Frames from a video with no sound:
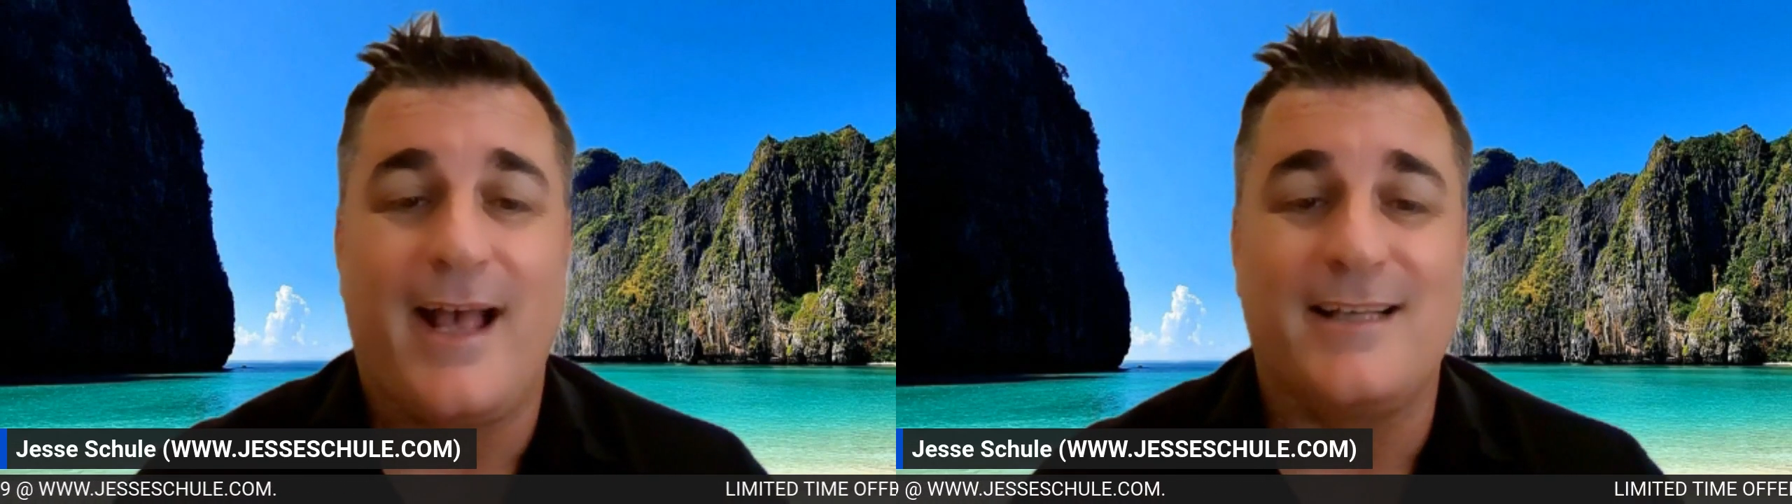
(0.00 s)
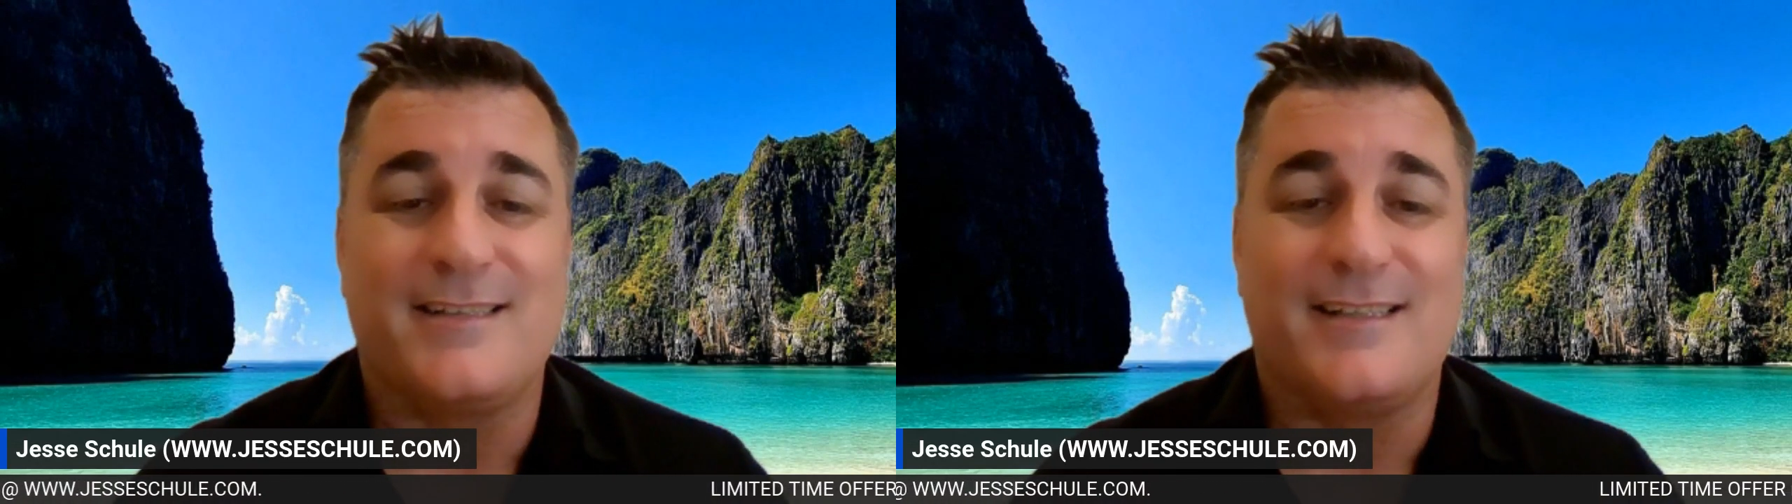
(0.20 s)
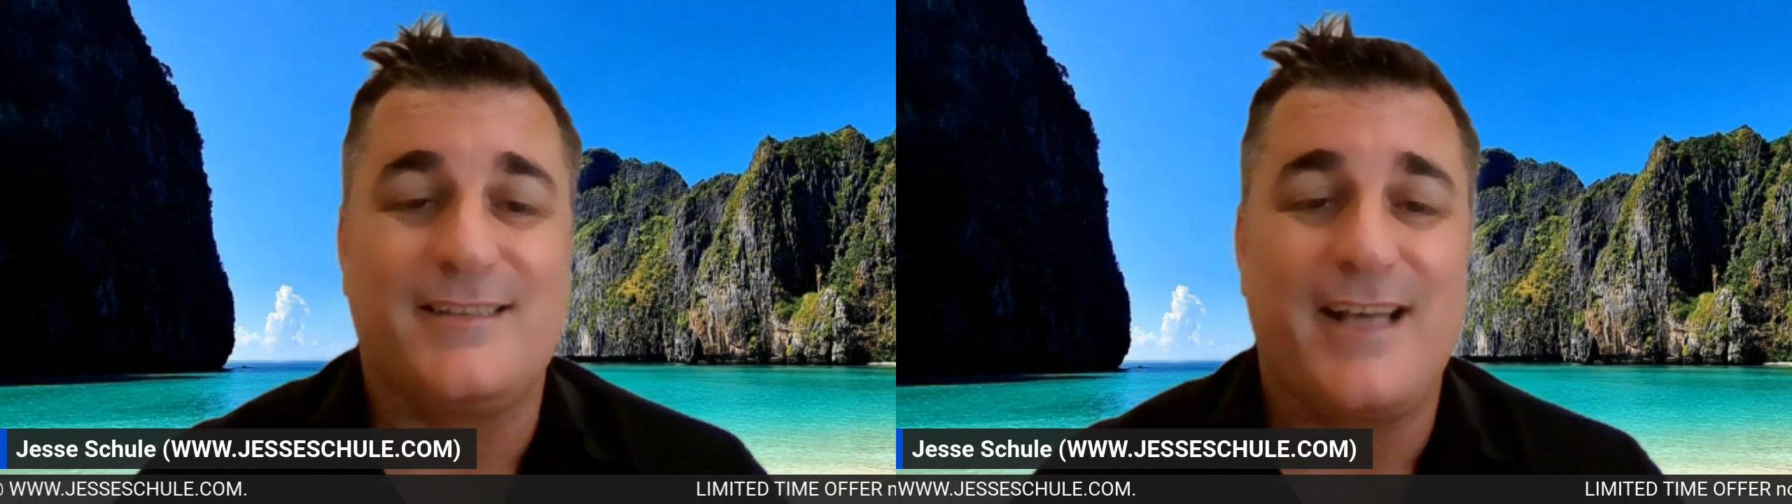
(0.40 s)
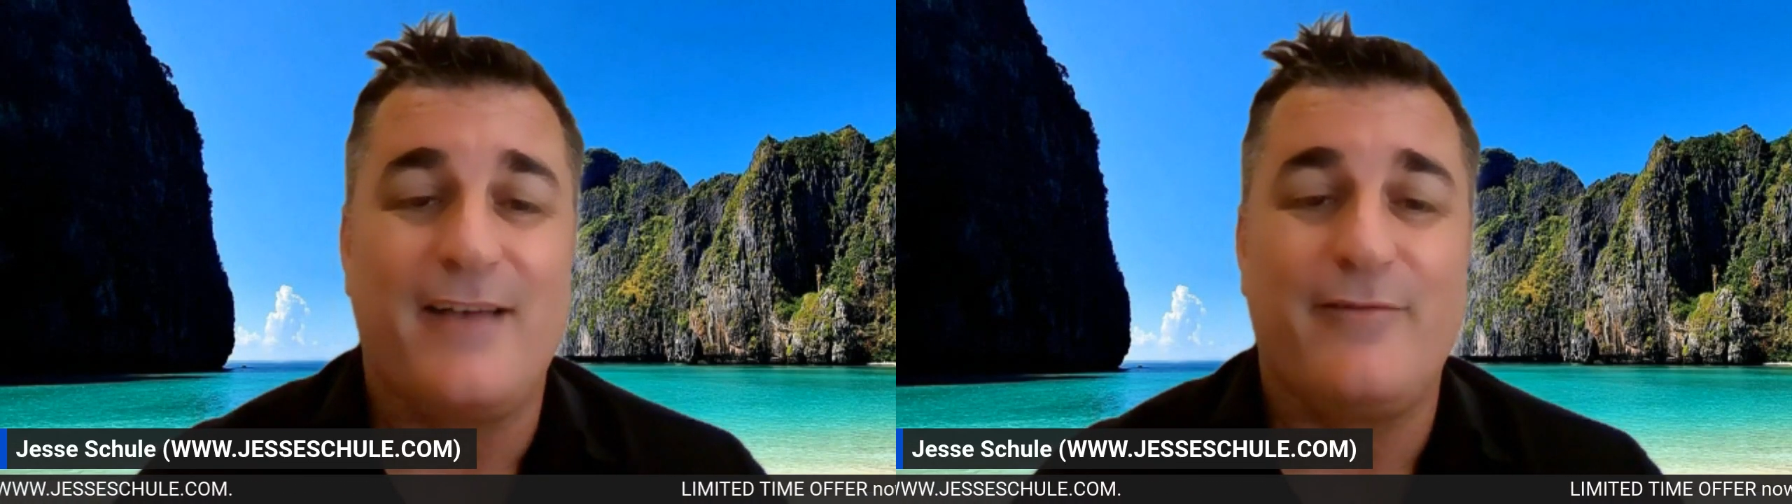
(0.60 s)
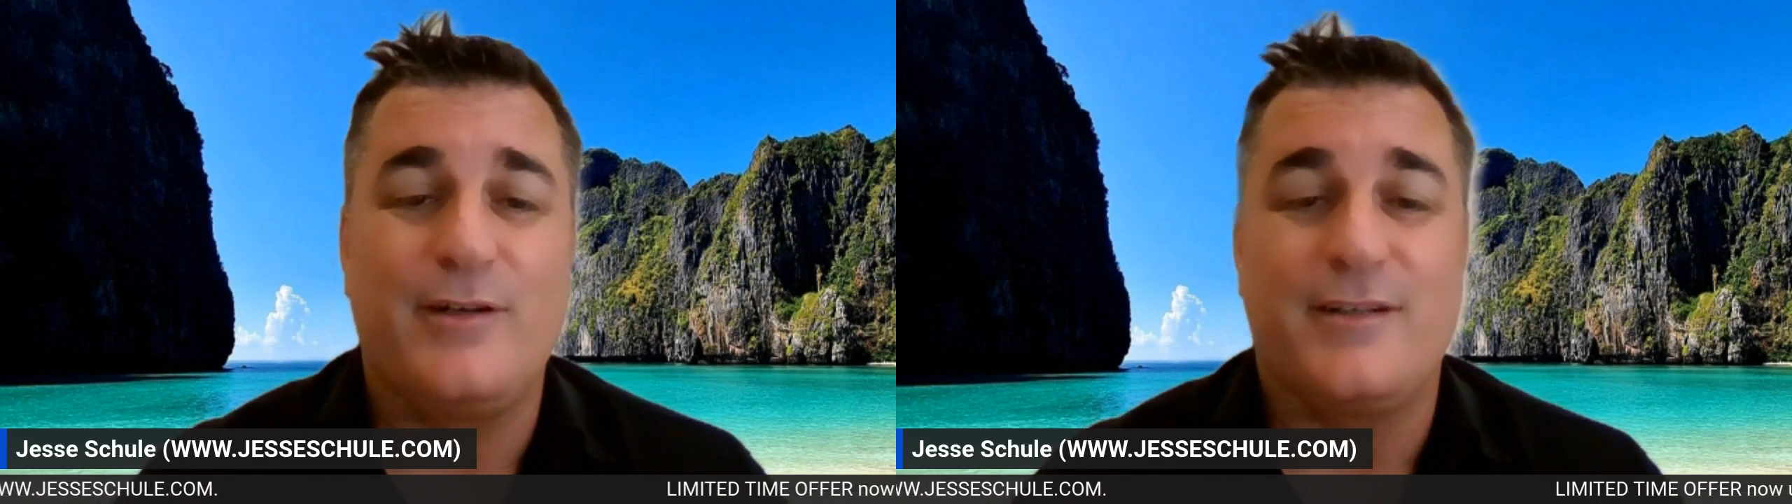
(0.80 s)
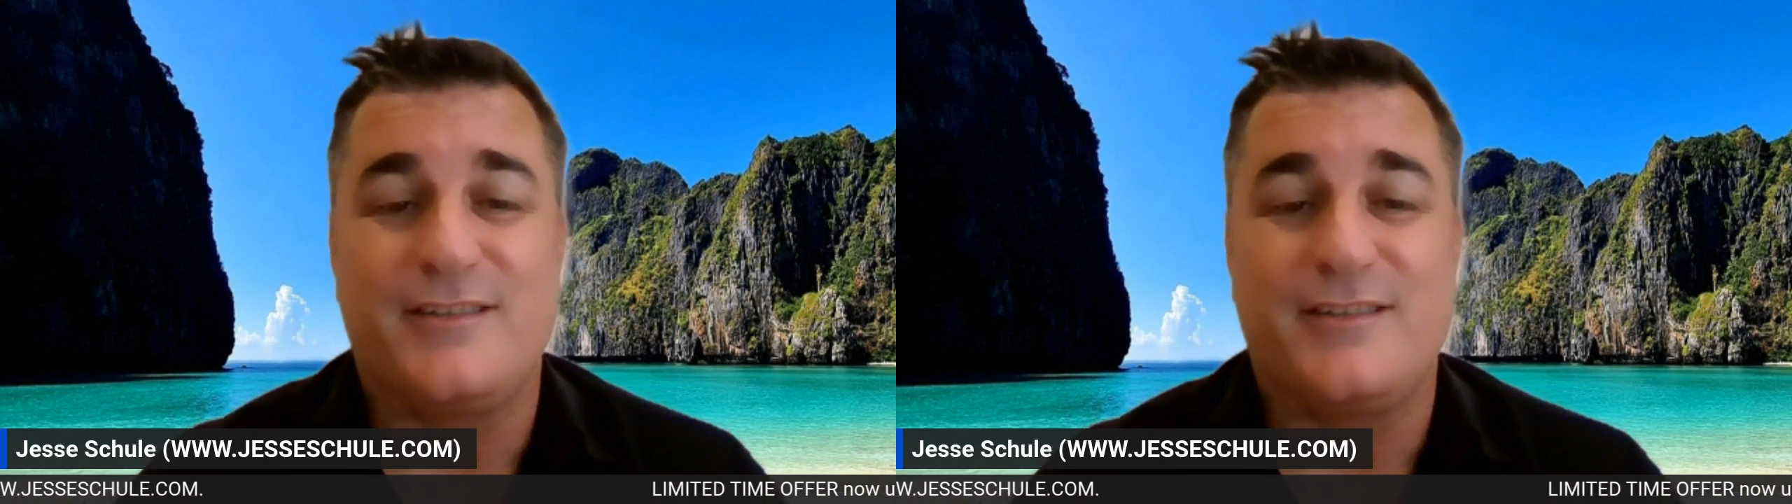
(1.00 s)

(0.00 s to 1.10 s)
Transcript: as a 7 to